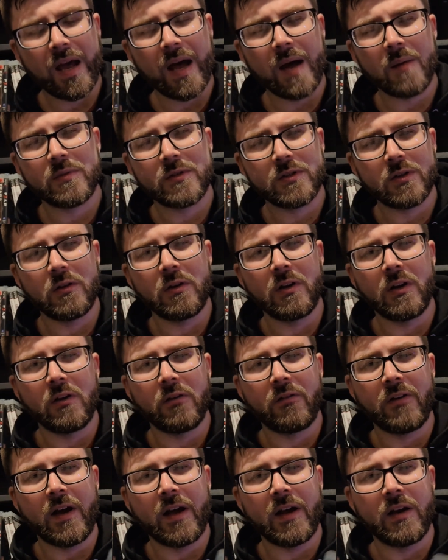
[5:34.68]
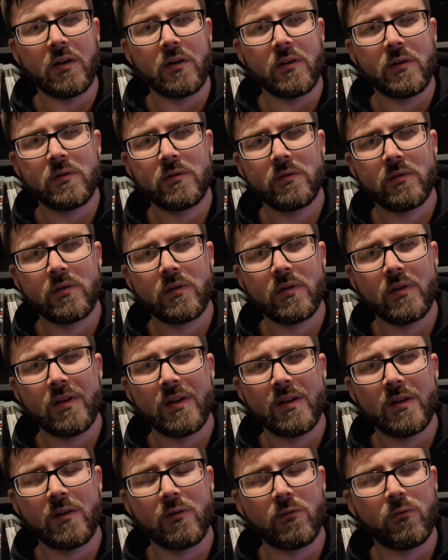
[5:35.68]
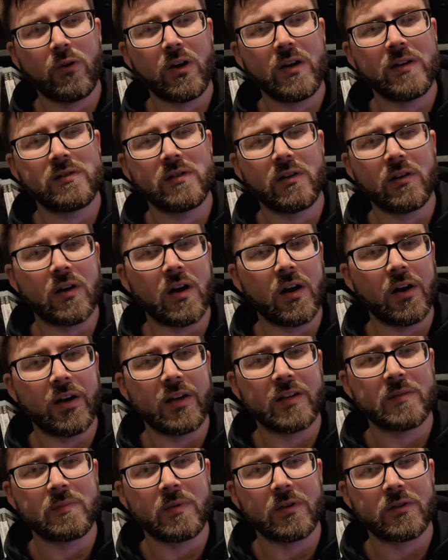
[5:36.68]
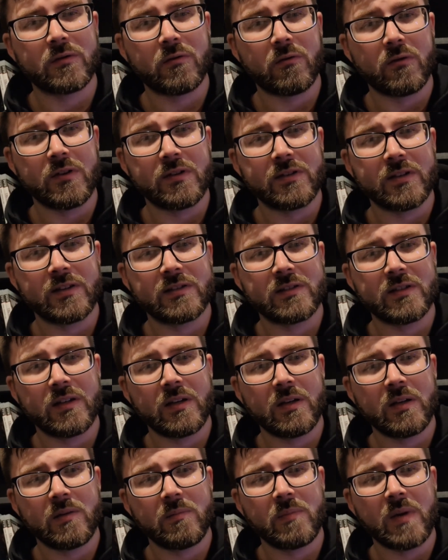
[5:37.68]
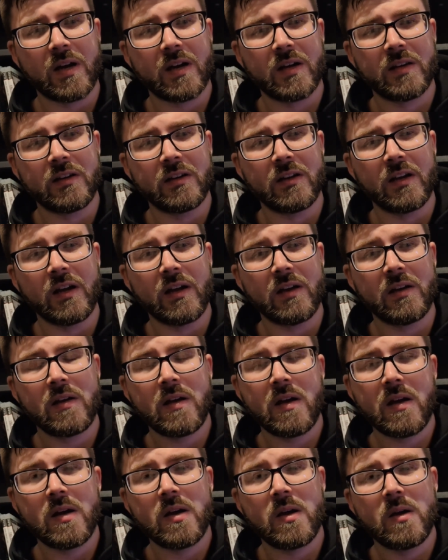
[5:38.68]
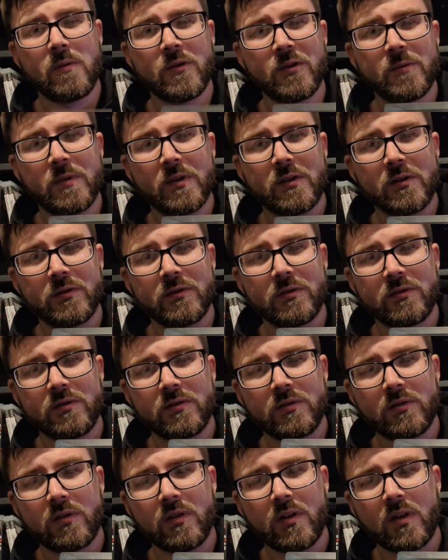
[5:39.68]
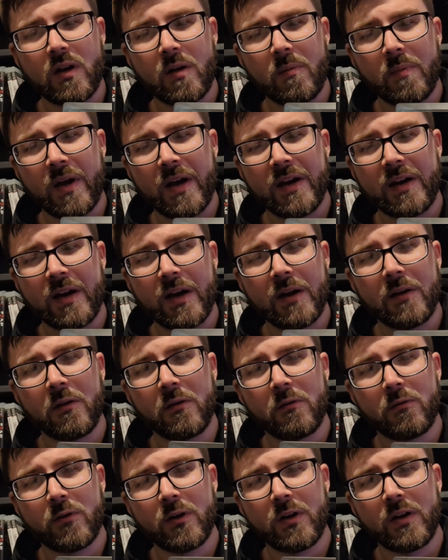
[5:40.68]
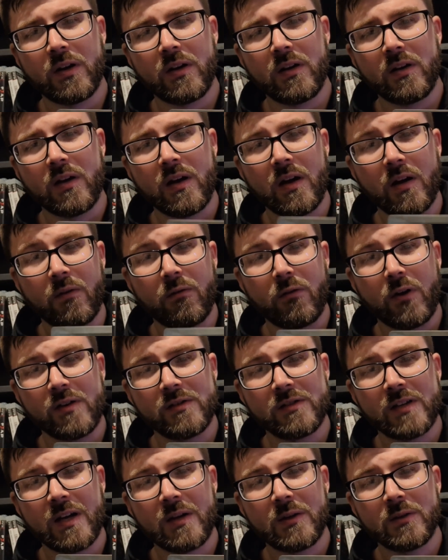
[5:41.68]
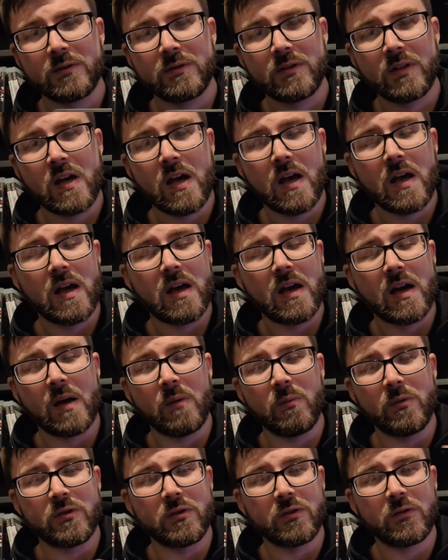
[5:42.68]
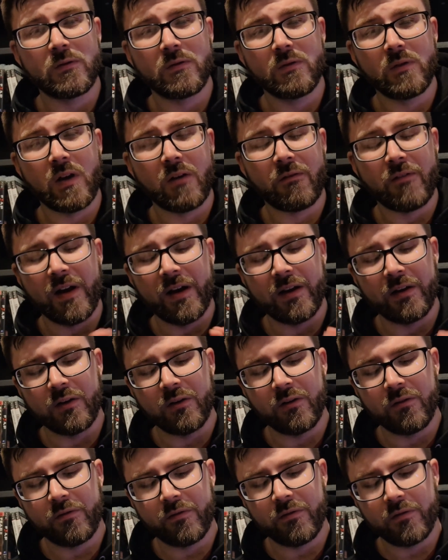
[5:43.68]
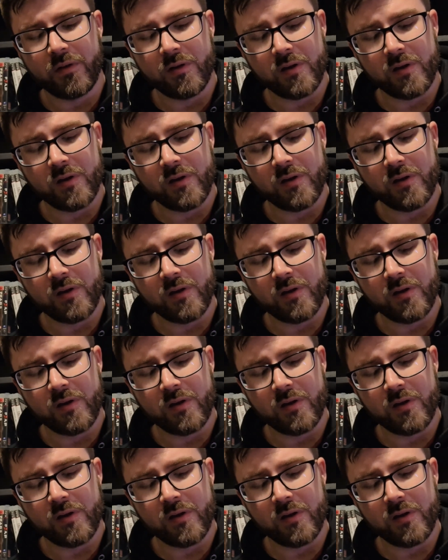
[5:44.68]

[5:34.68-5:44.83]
Absolutely love Halo. The reason I got an Xbox 360 back in the day was because I played Halo 3 at a friend's house and I fell in love.